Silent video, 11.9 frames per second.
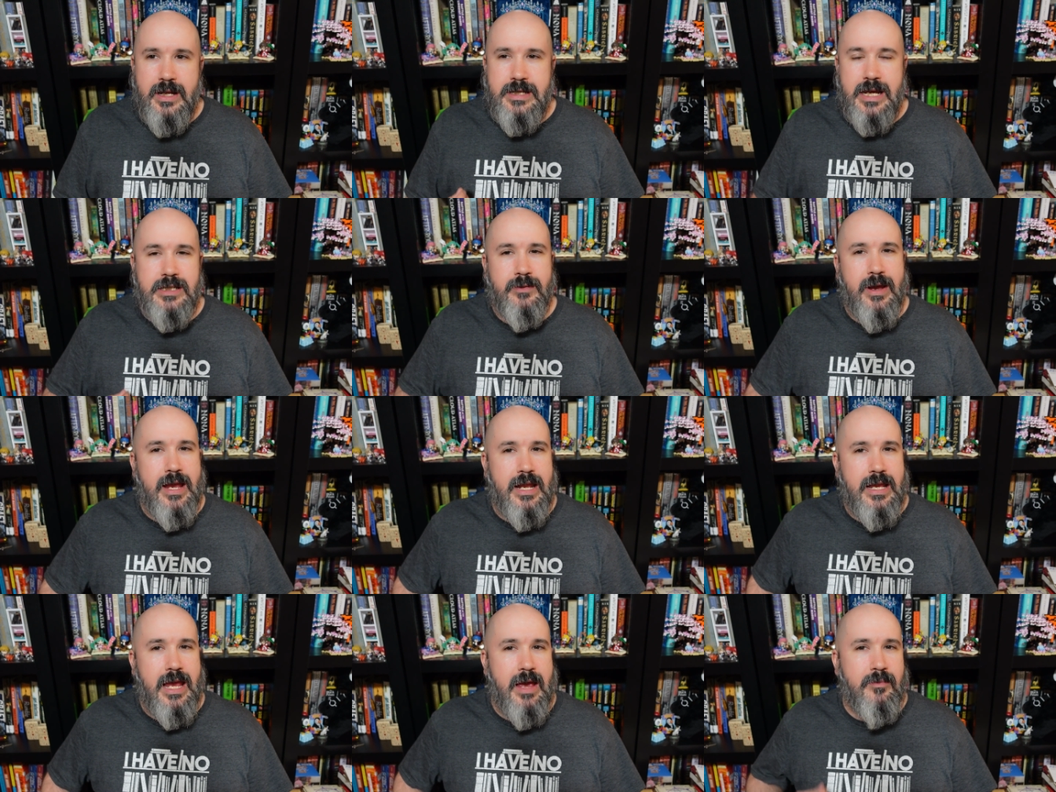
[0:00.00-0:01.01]
takes away
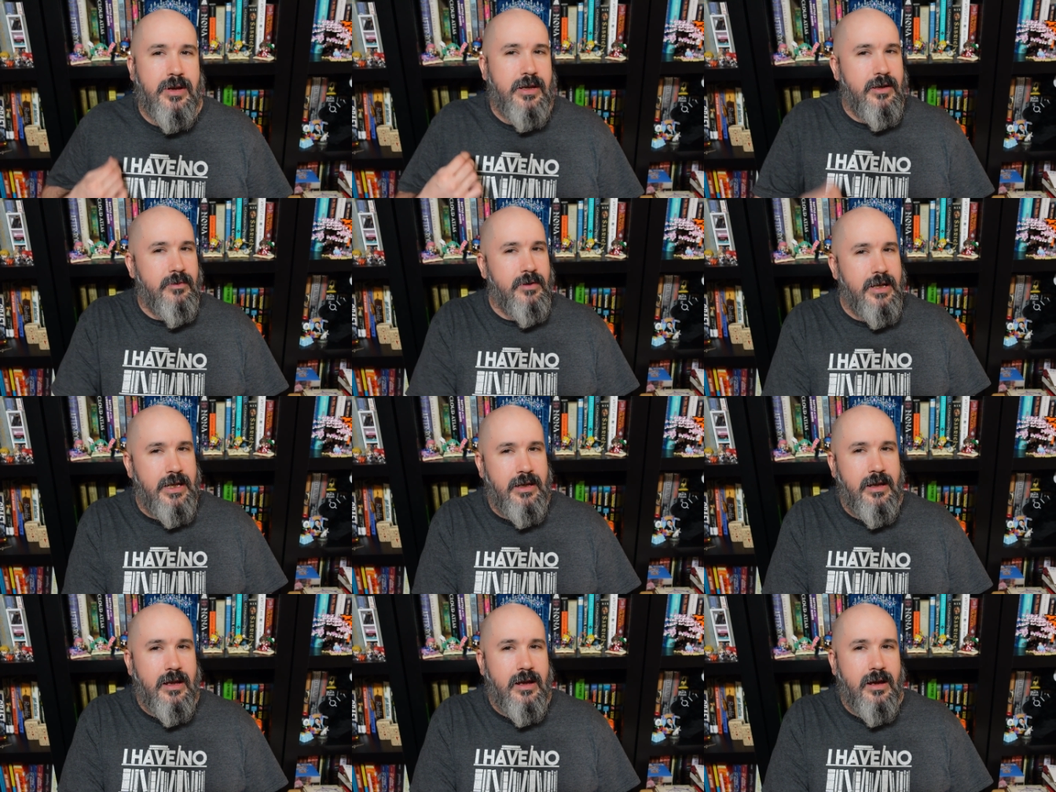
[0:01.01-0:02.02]
any
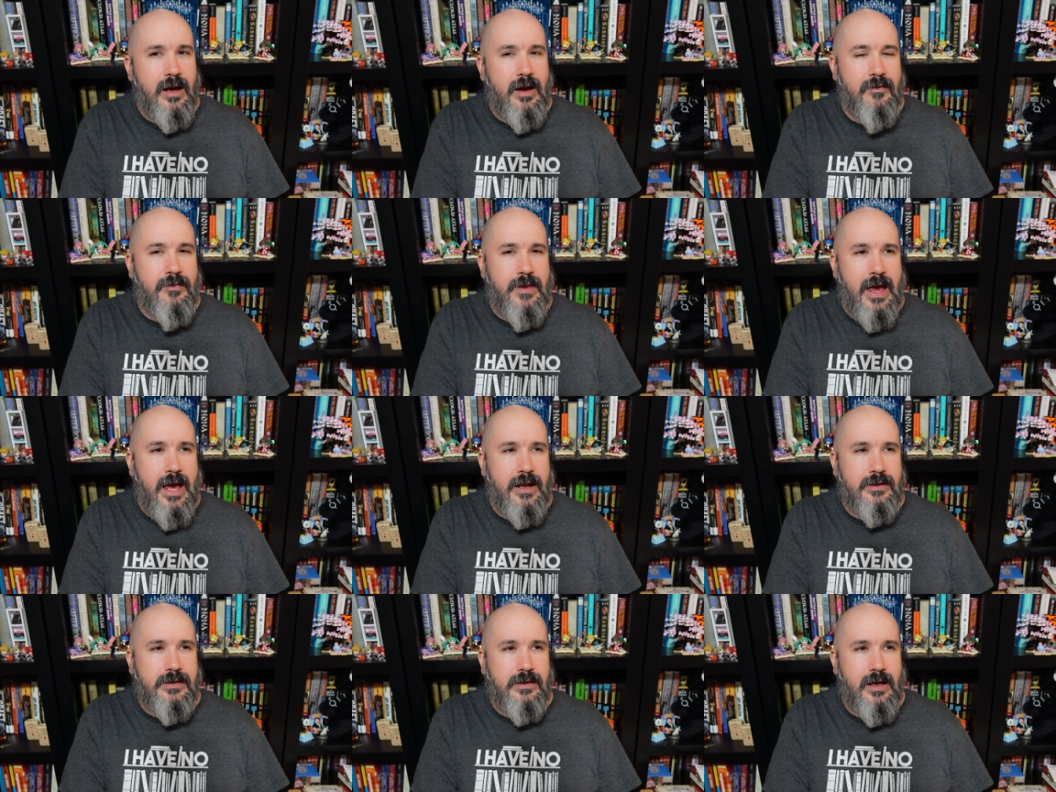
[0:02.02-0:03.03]
ambiguity of
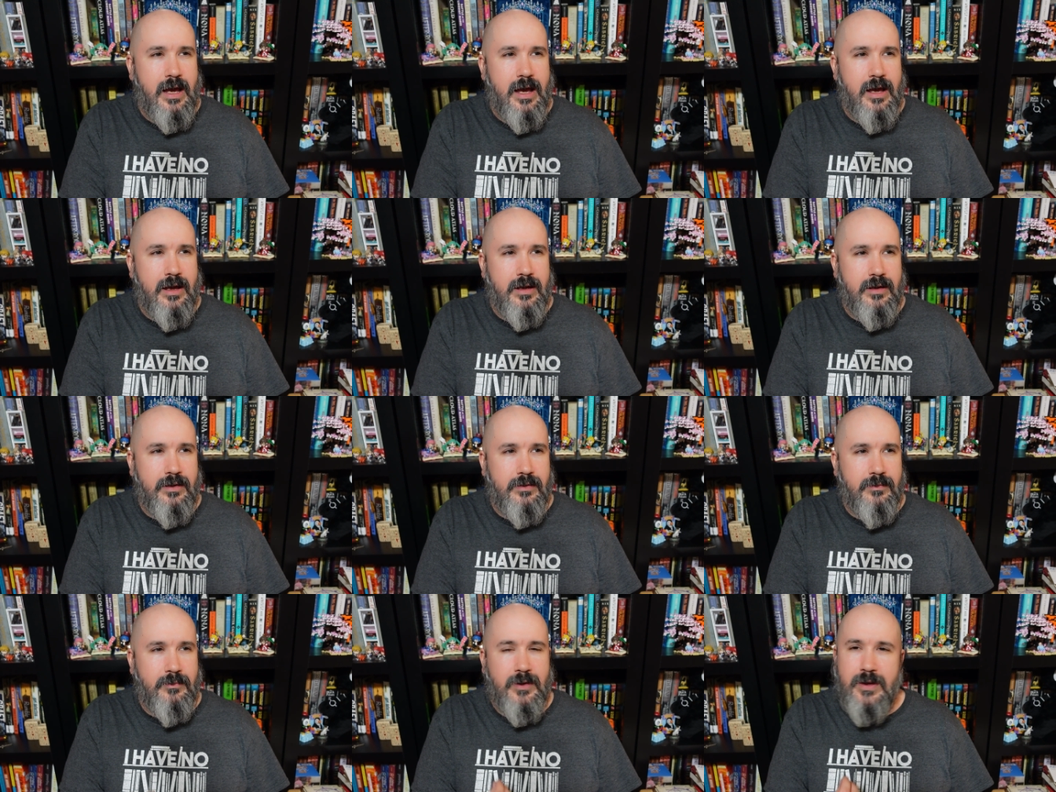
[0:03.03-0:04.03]
that
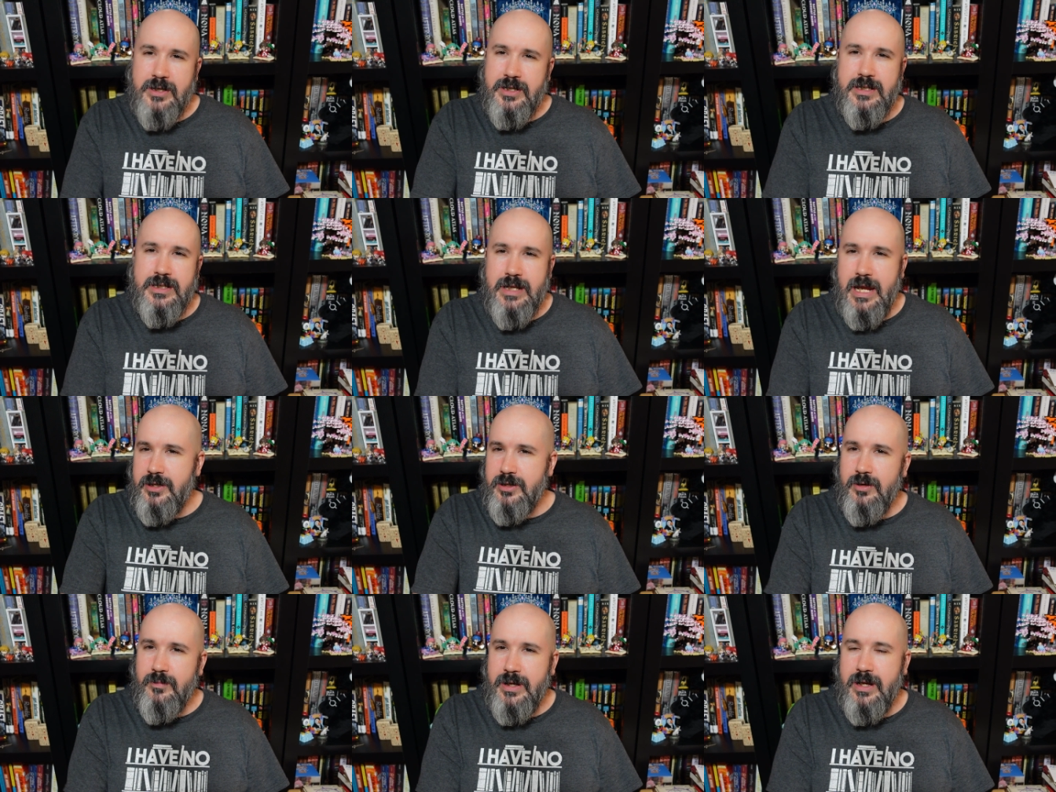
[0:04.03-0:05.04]
malicious
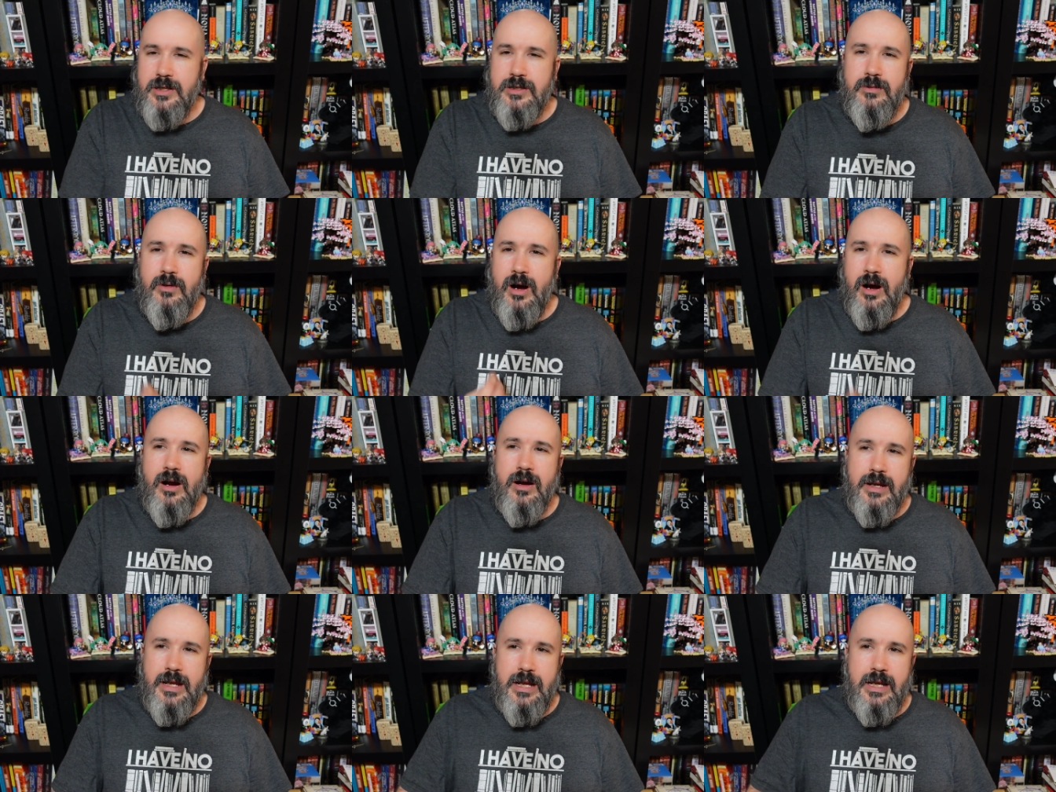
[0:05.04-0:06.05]
nature, because you
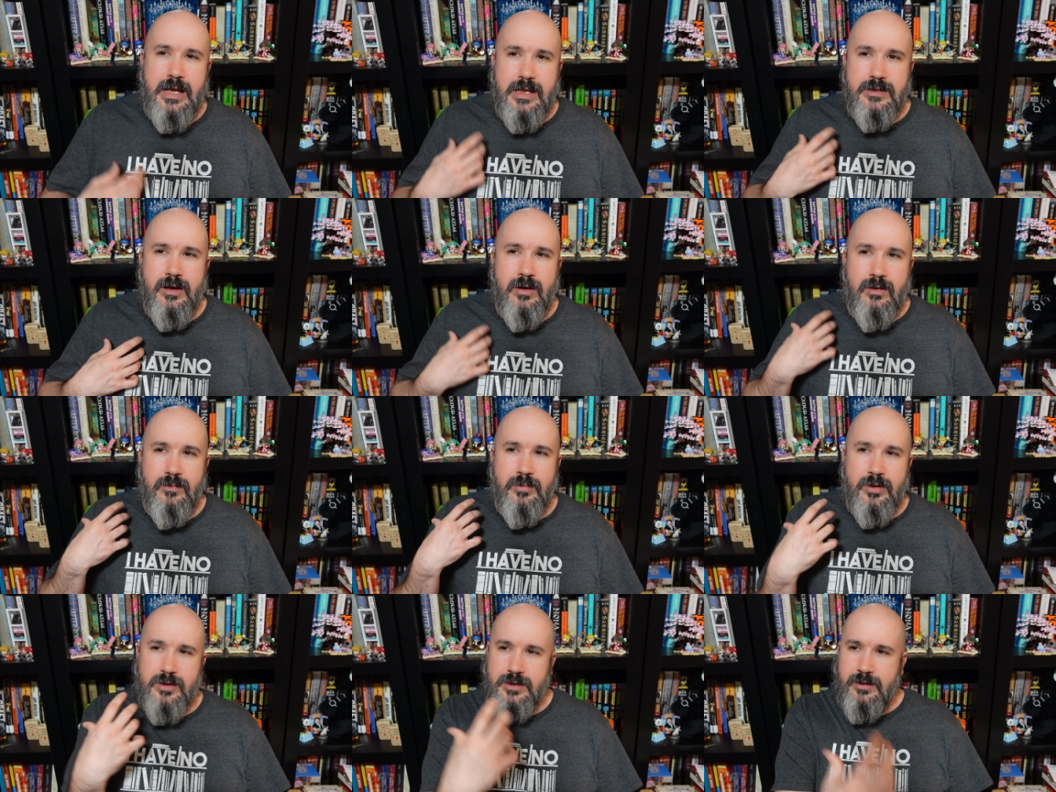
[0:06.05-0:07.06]
are getting his own
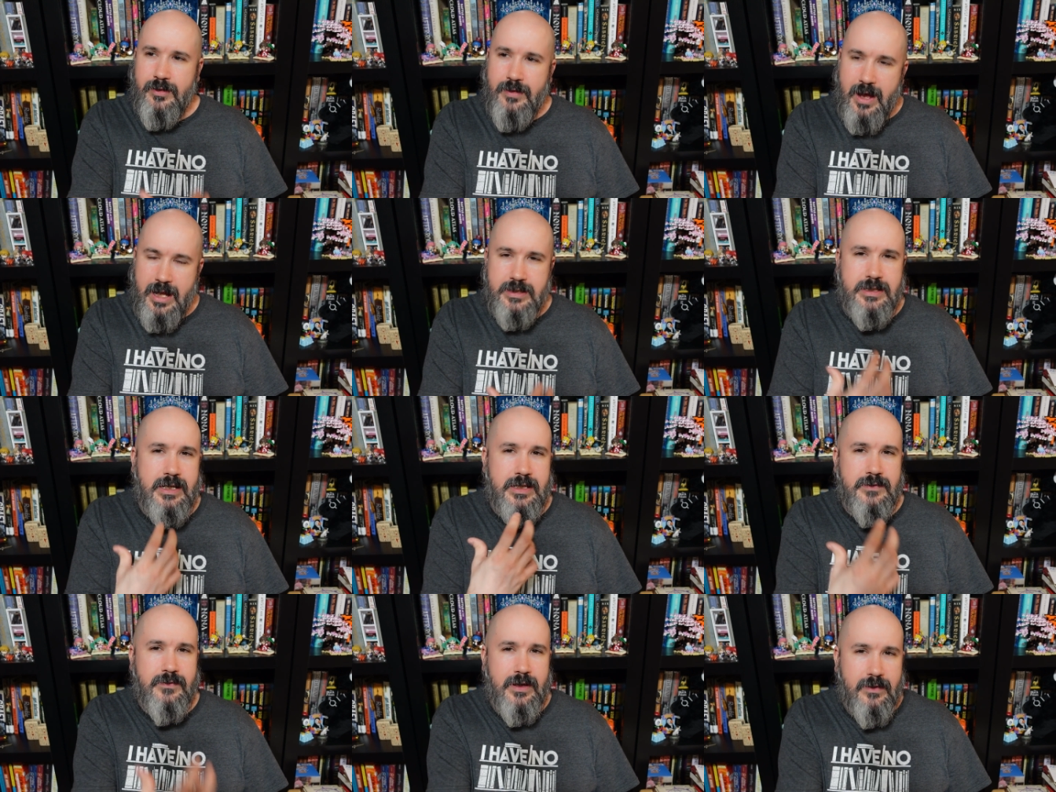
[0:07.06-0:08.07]
personal thoughts and
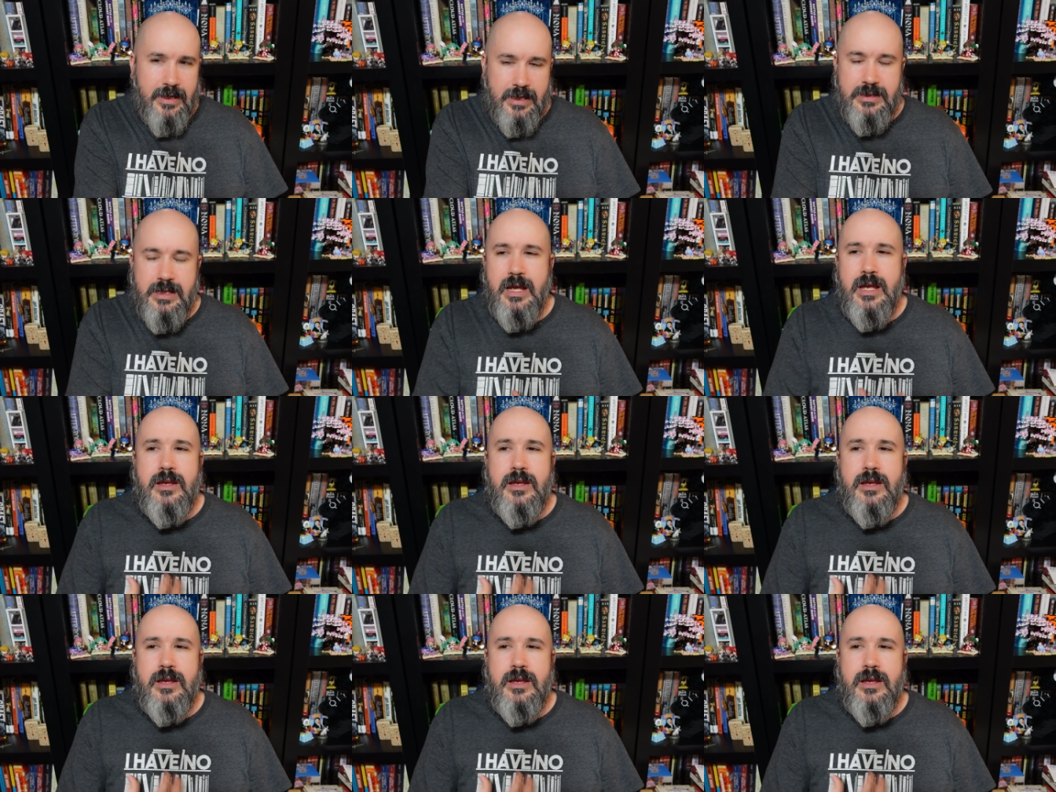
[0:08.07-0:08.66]
his feelings.